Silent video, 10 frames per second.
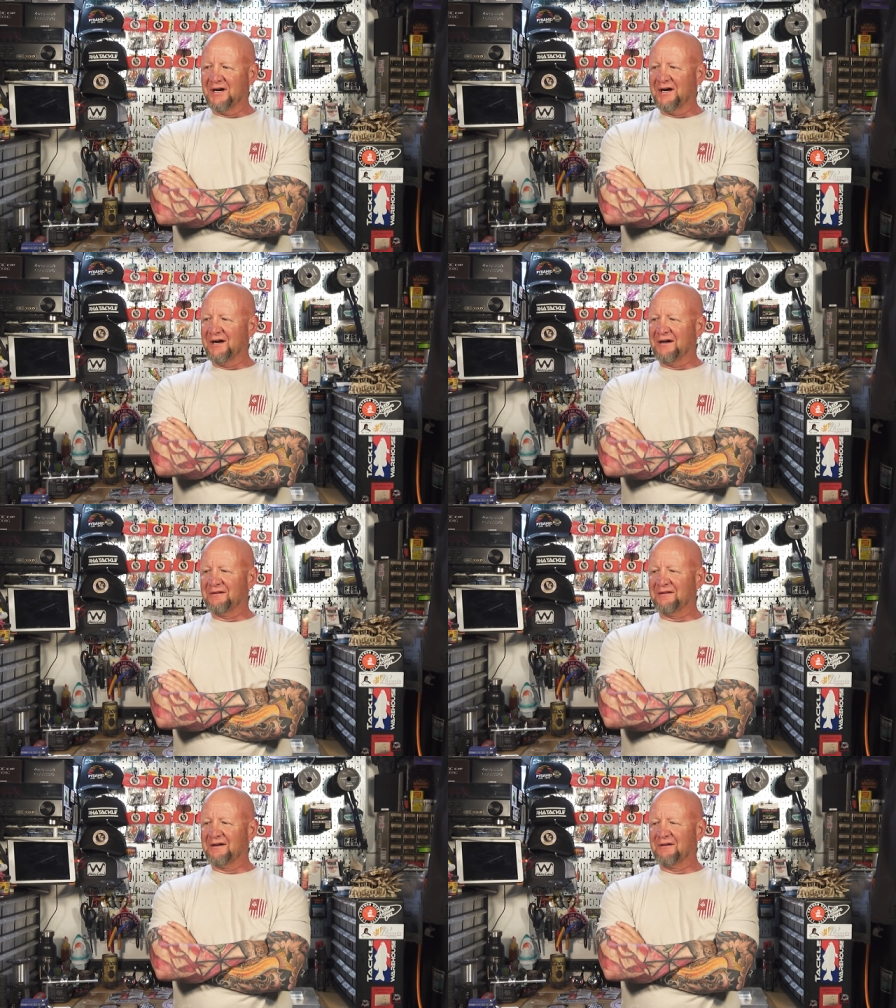Uh,
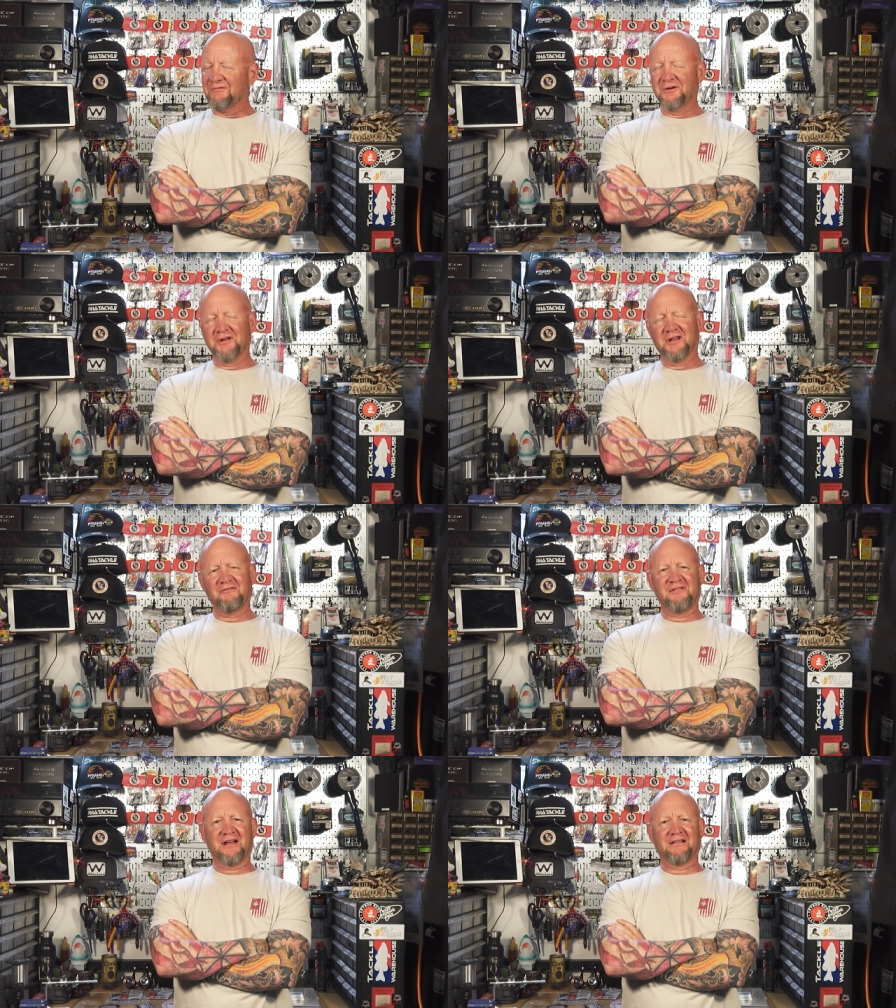uh, really
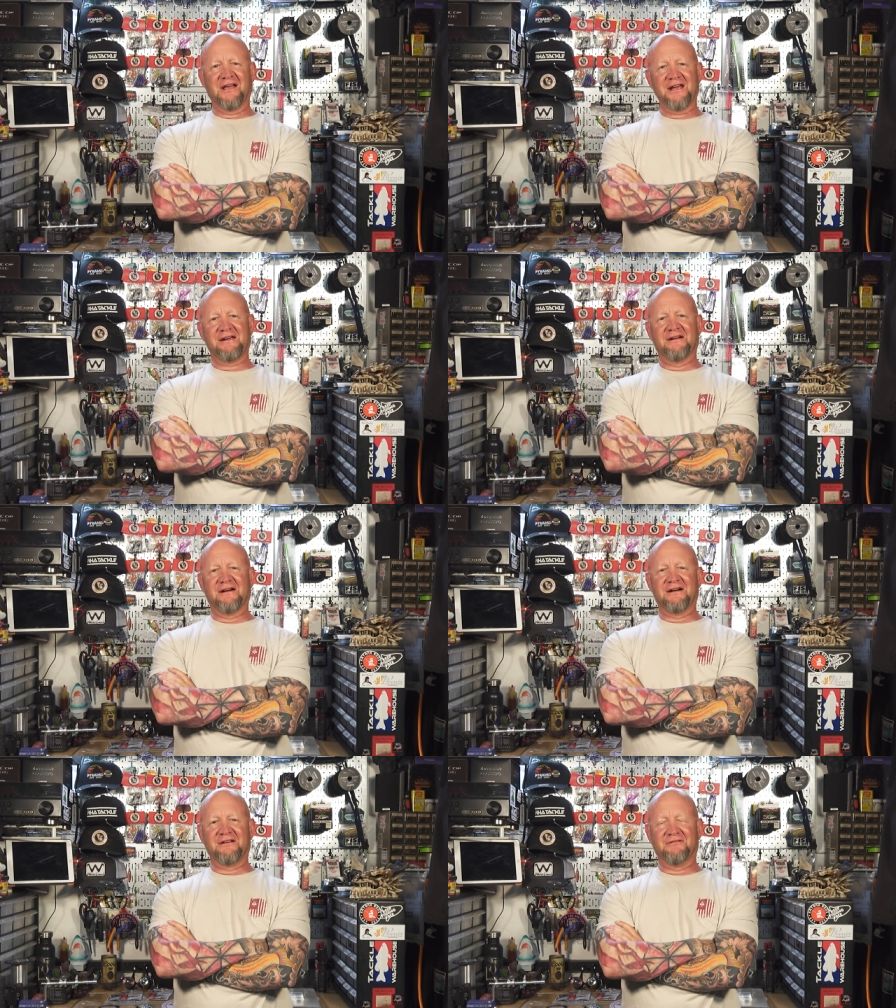love that lake,
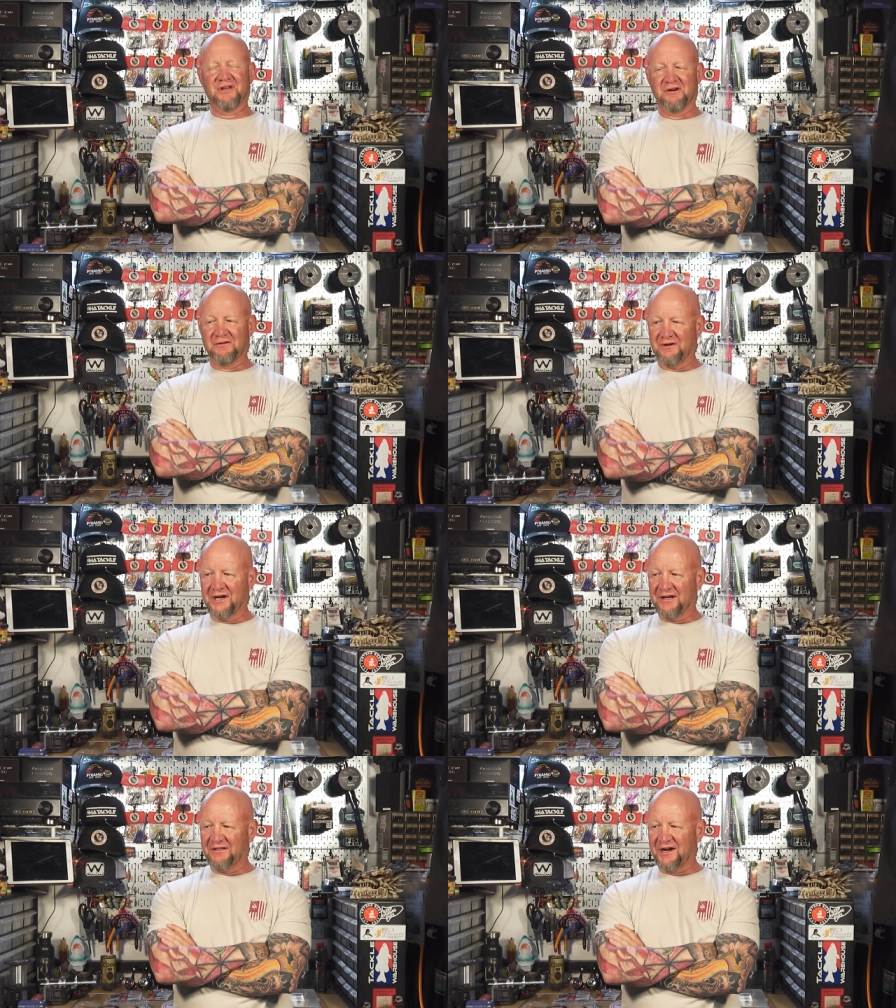uh, even though
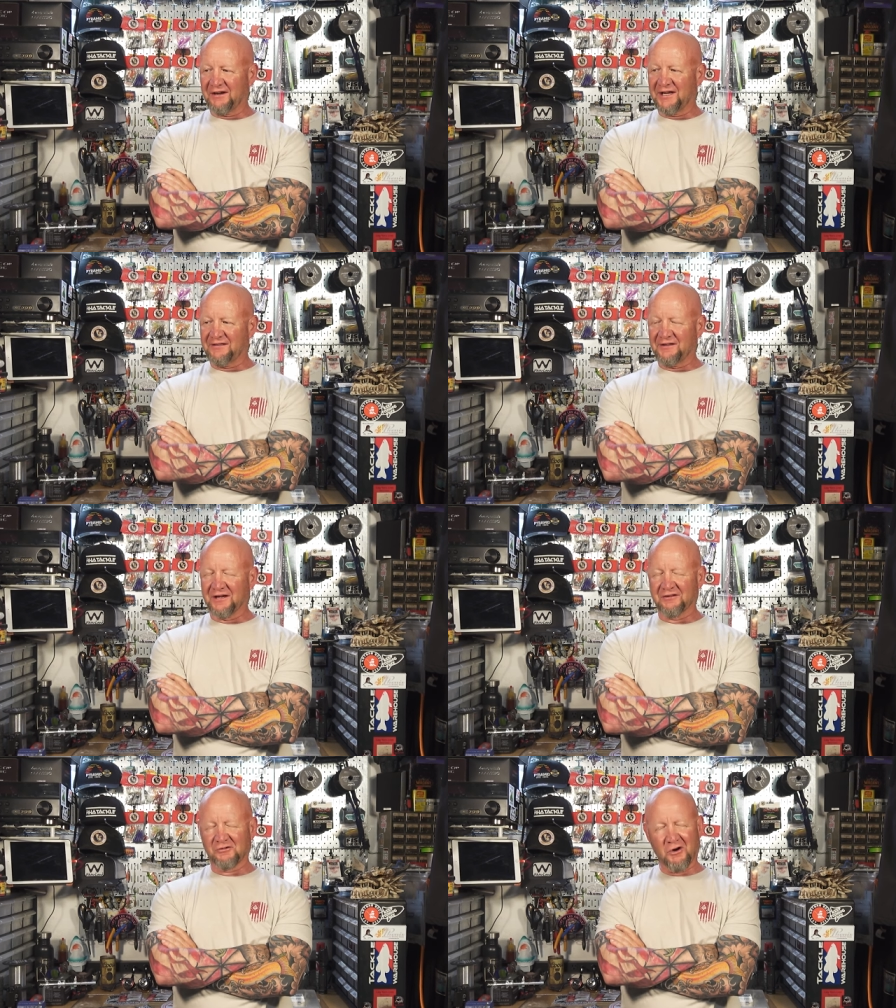uh, they aren't getting
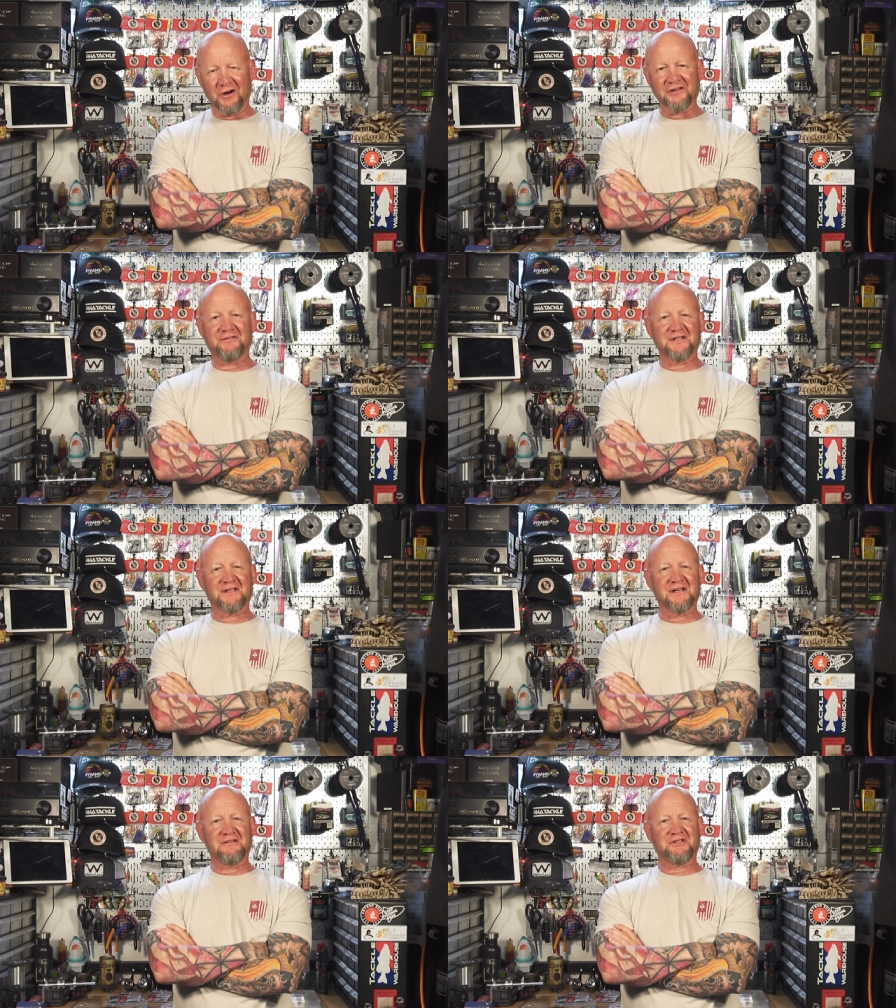the quality fish
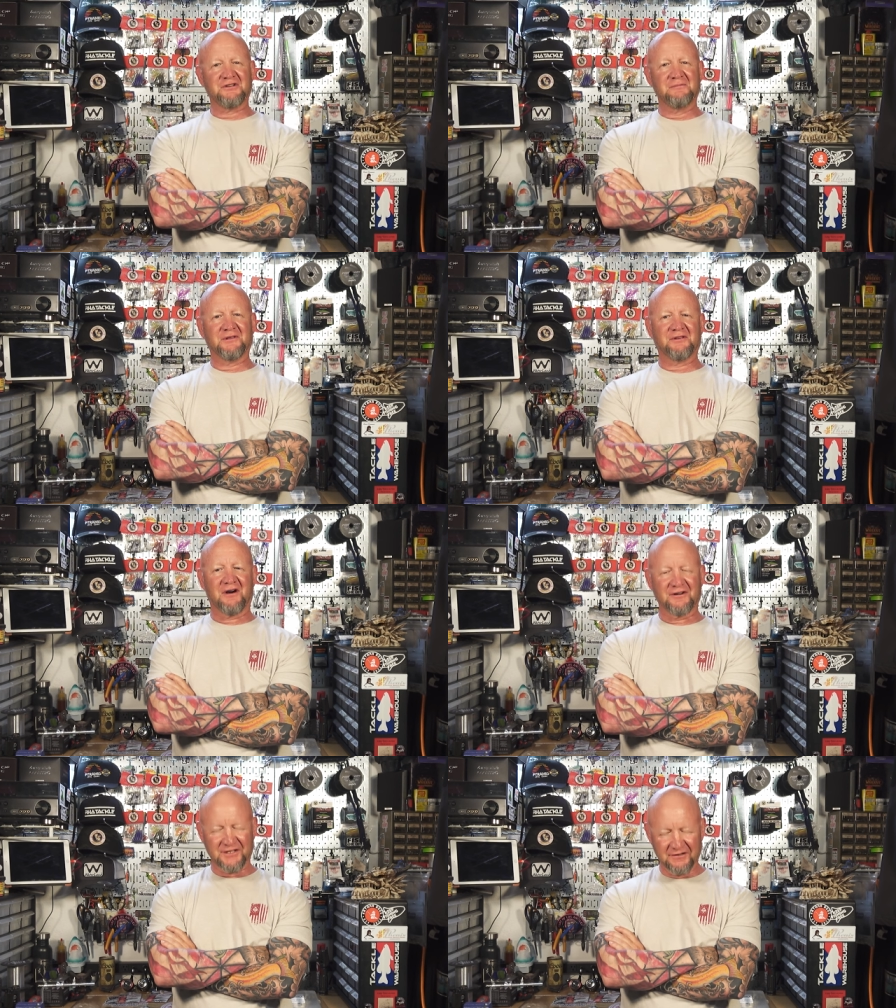they used to, but there
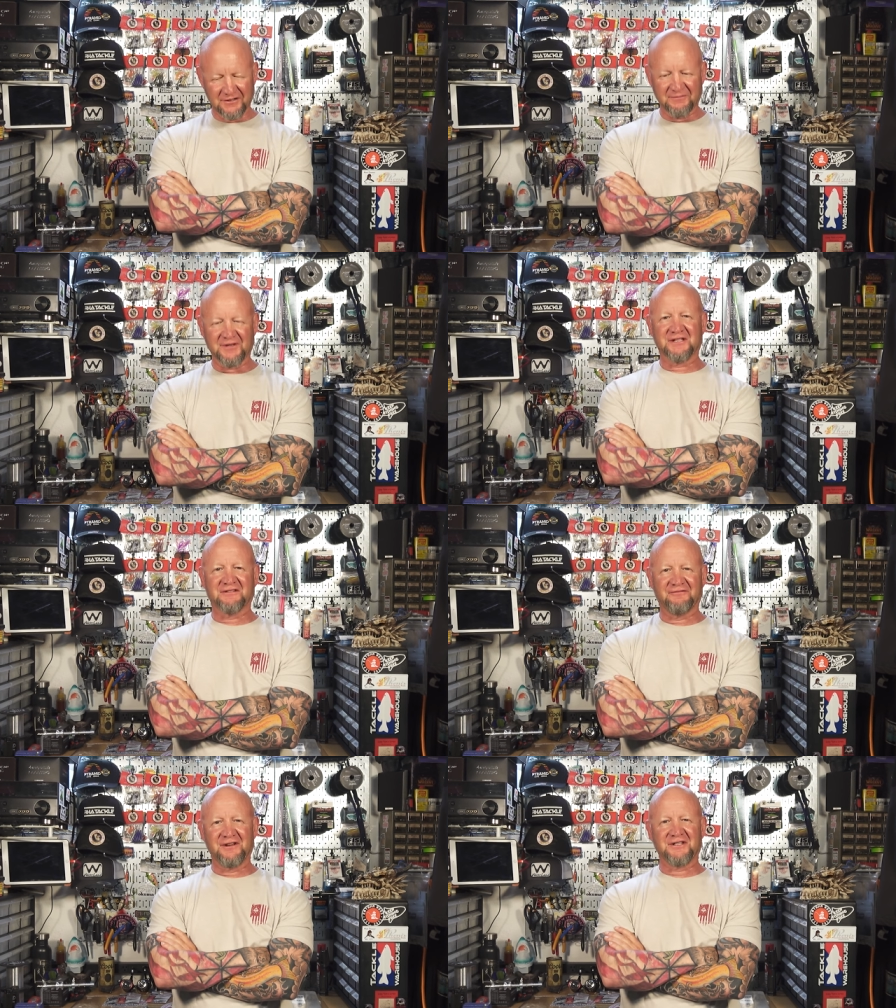are still some
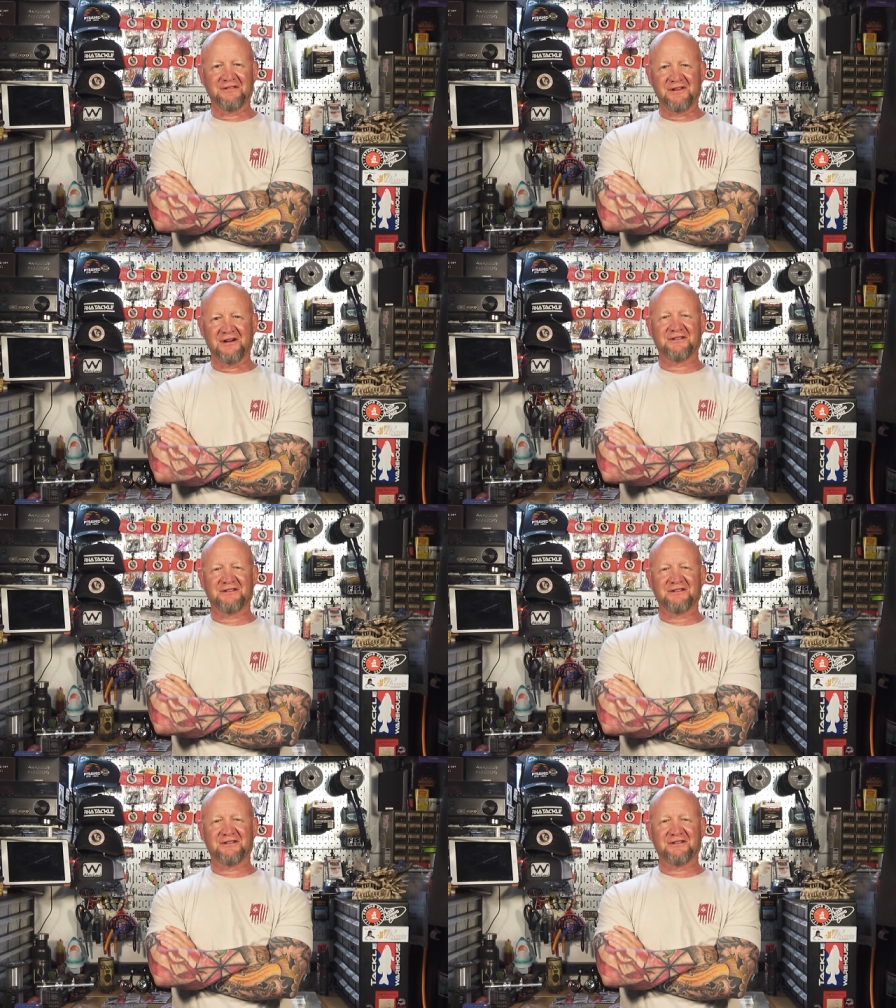decent fish in there.